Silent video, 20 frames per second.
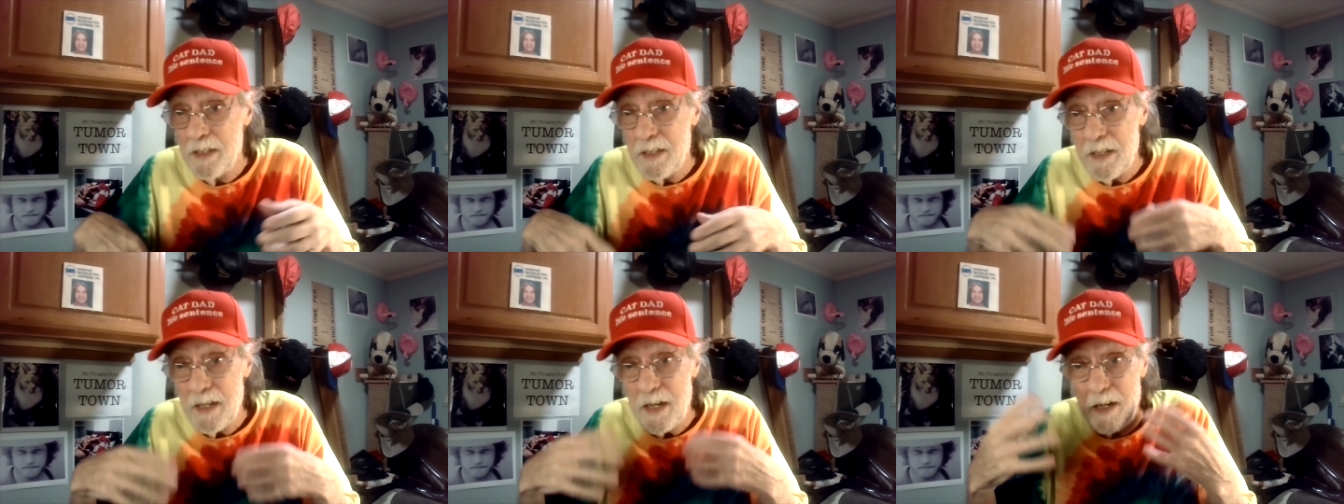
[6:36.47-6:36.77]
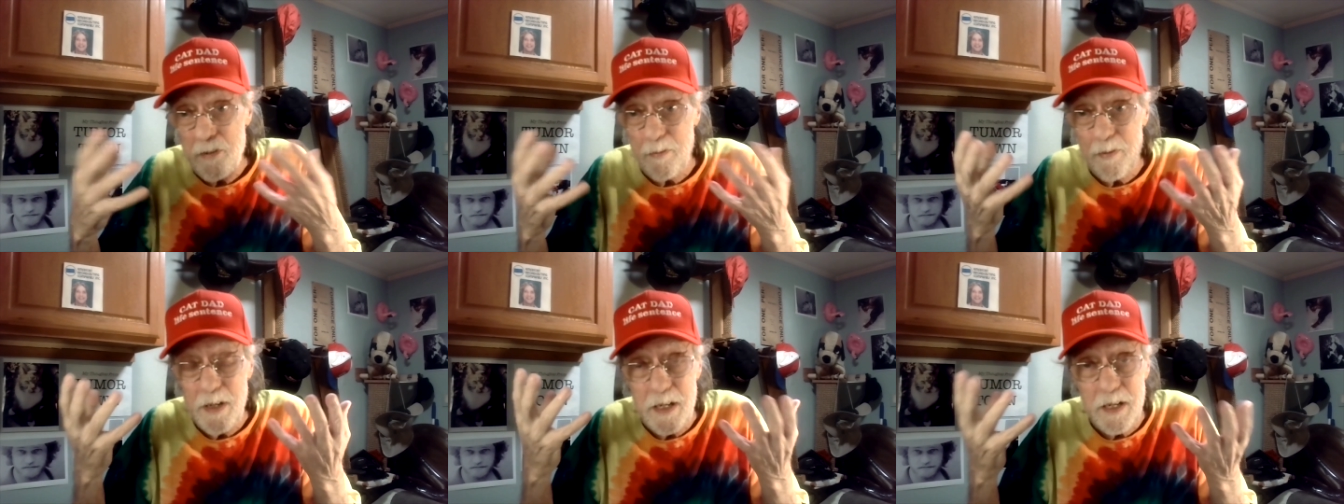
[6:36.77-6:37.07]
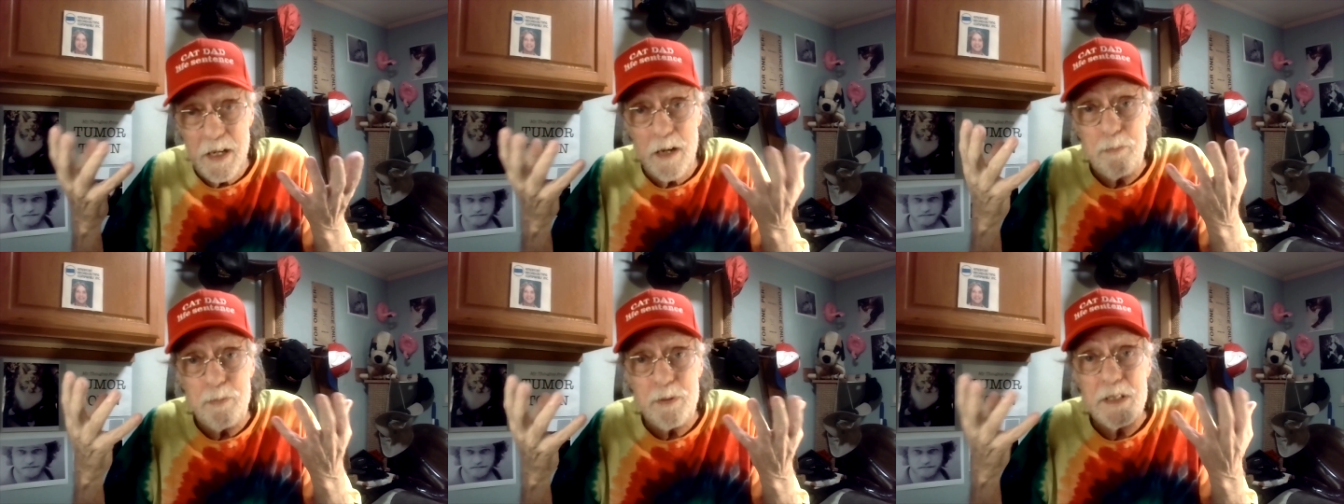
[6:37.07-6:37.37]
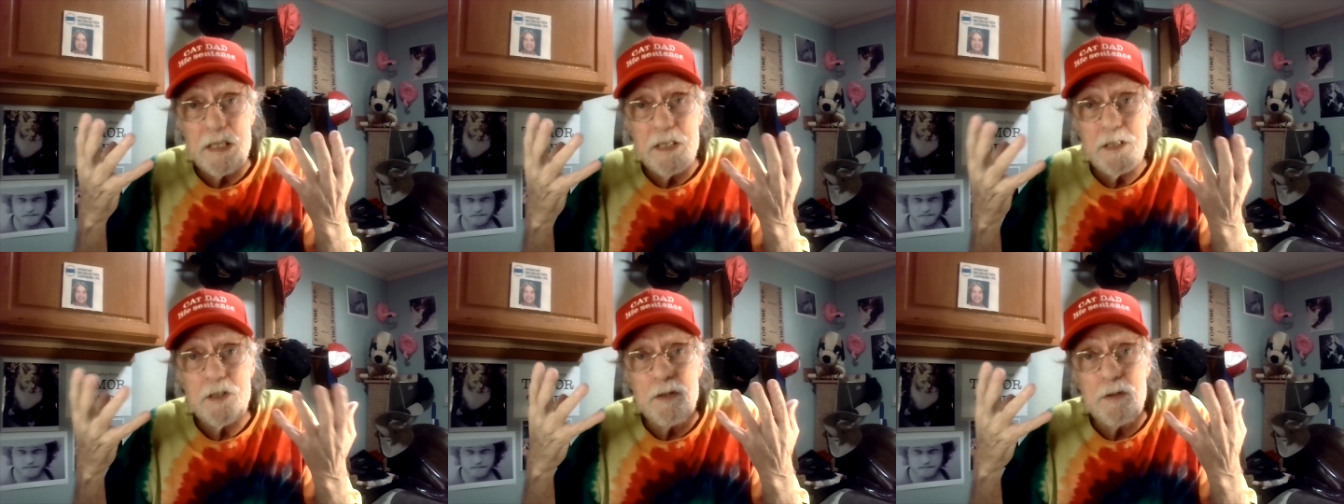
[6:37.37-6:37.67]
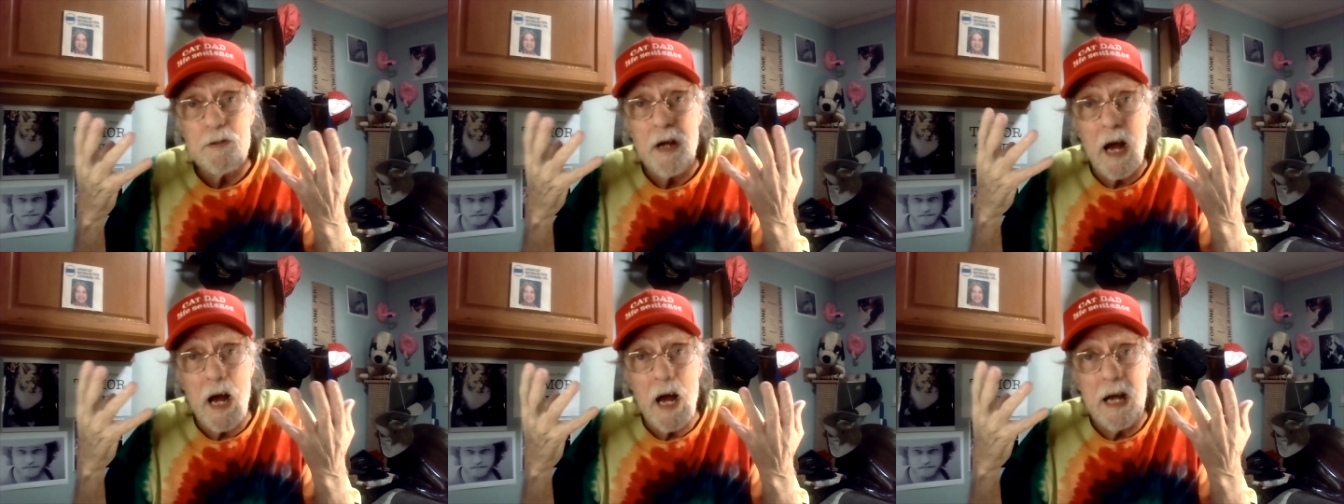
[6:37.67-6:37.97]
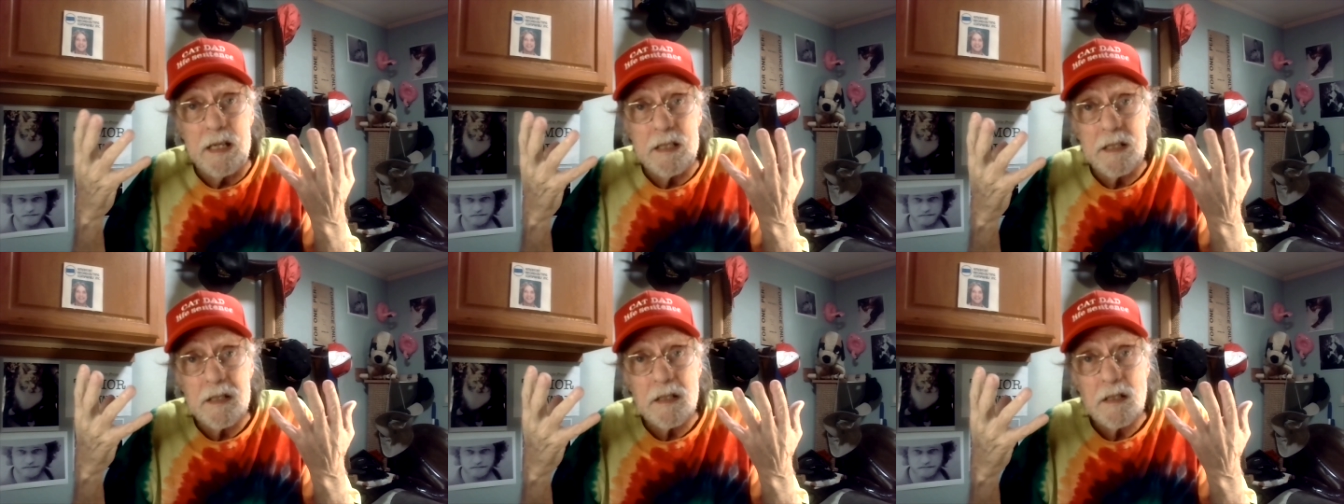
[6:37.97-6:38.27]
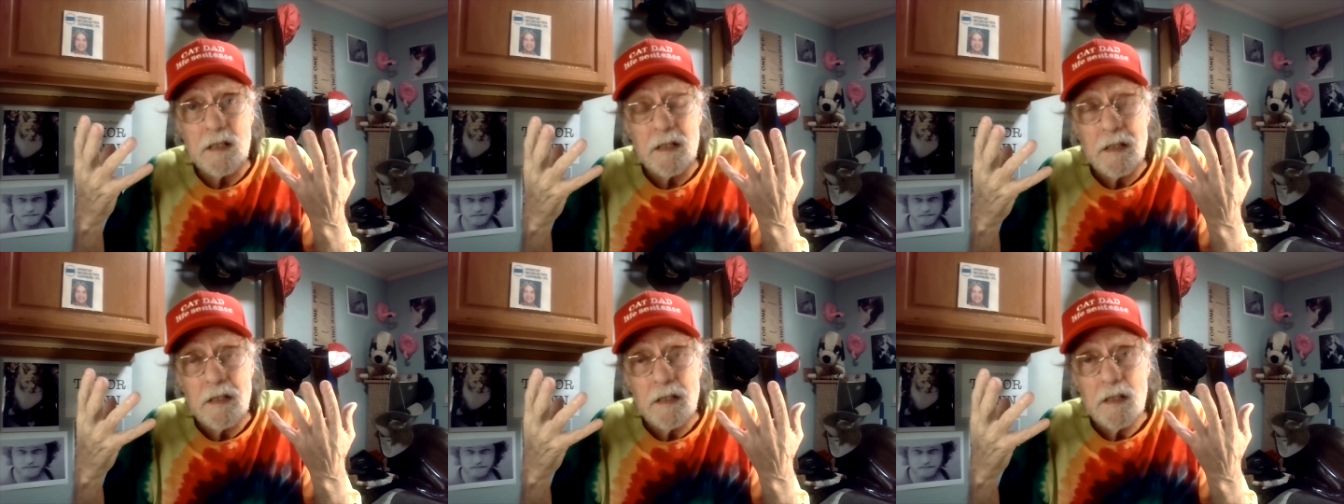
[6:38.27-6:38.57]
How do we end up with these two guys?
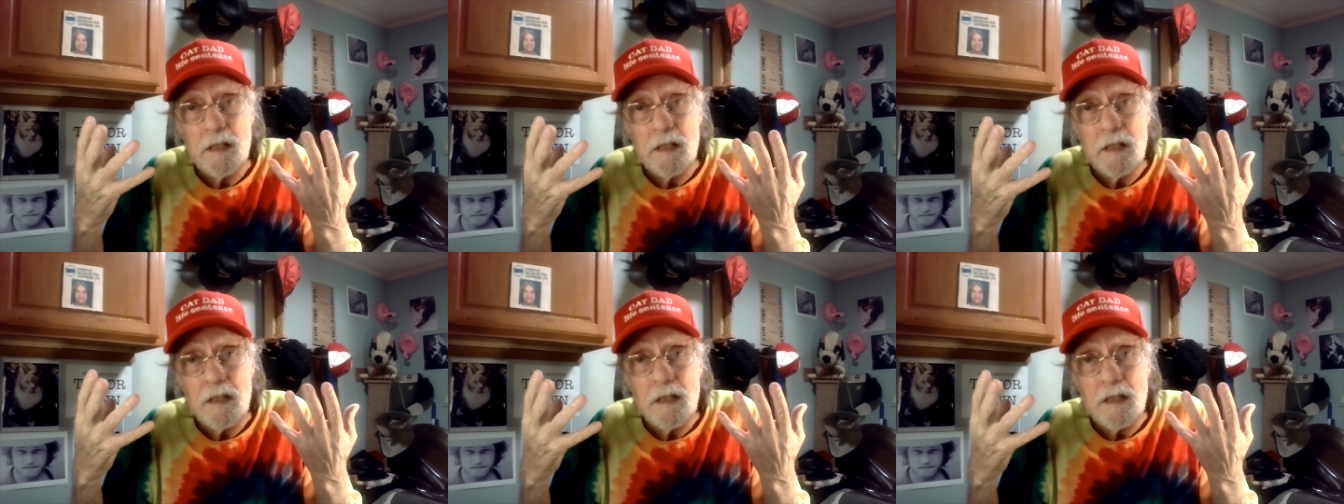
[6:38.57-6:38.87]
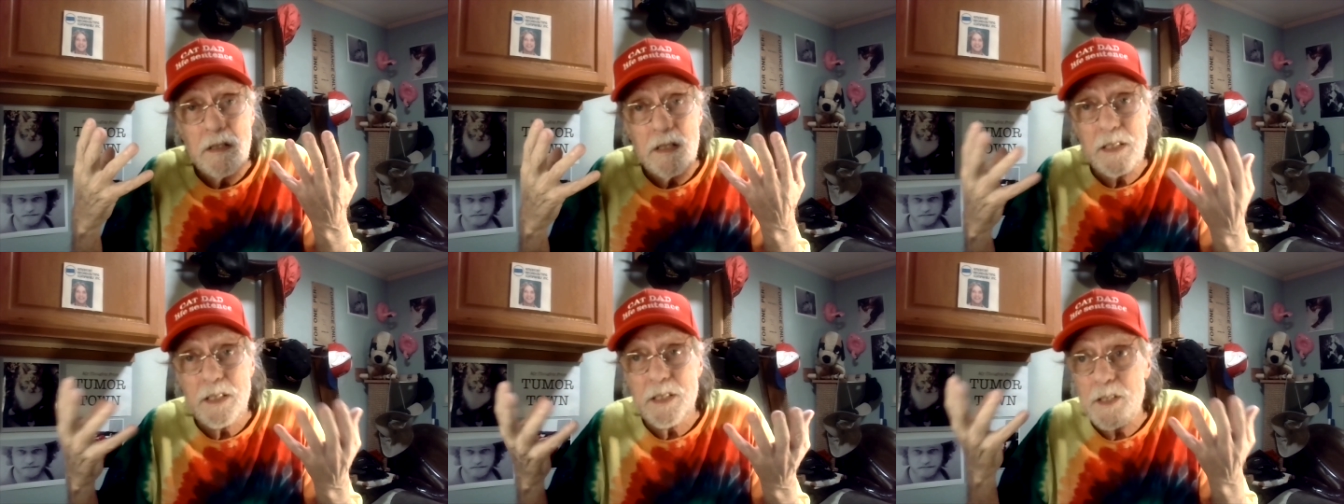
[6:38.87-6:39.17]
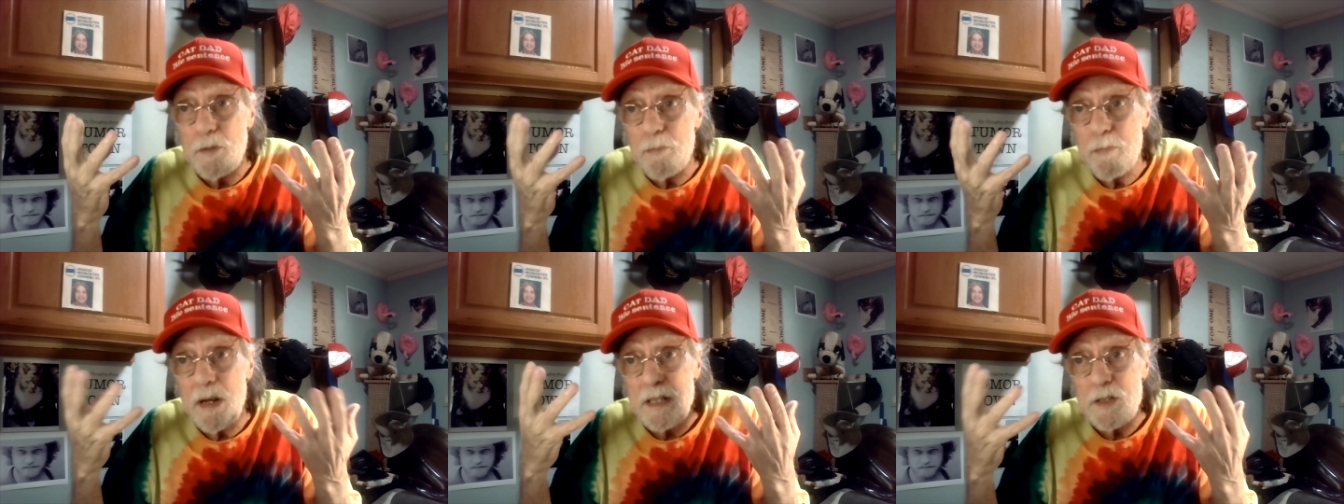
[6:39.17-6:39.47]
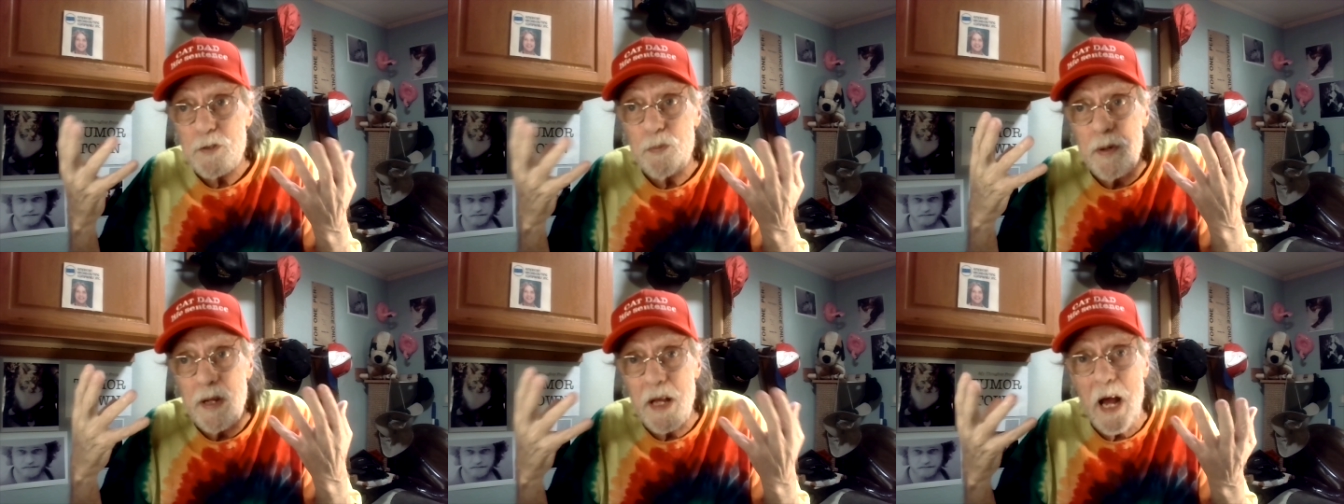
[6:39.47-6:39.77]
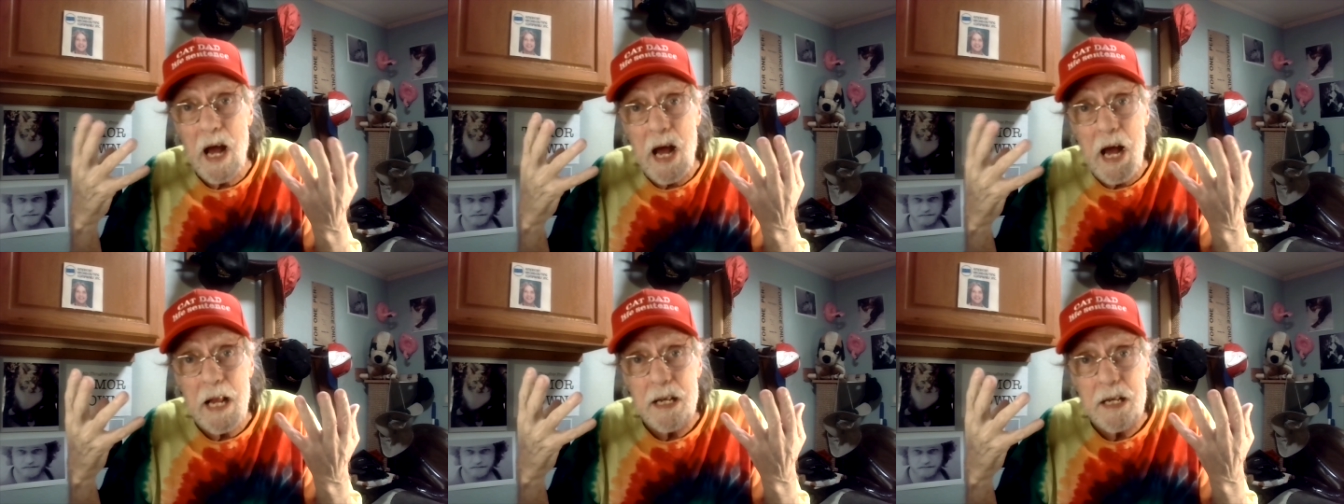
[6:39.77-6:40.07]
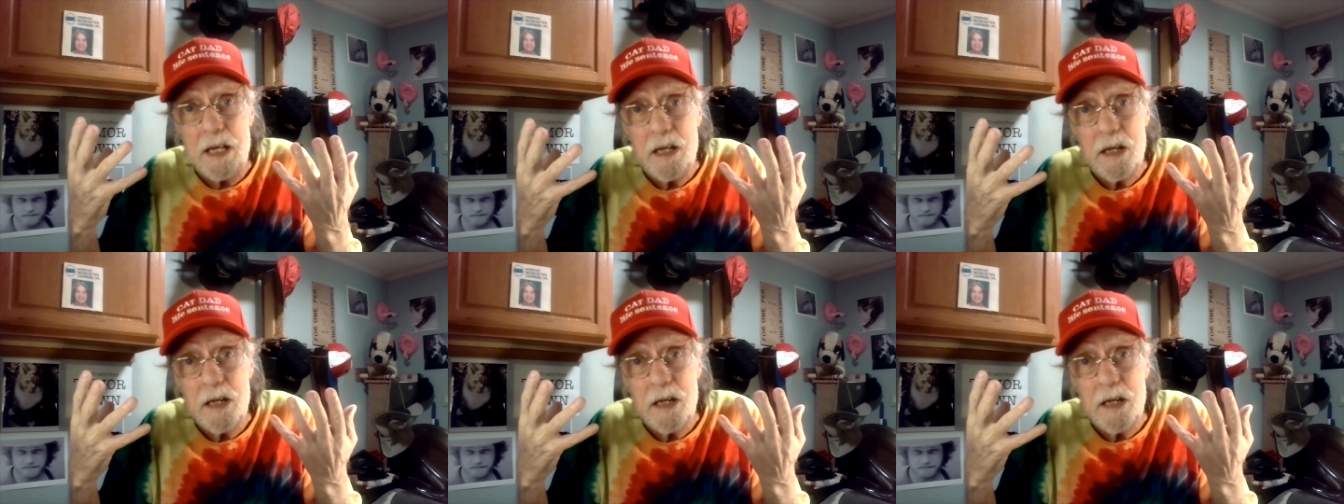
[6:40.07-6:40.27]
This is the best we got?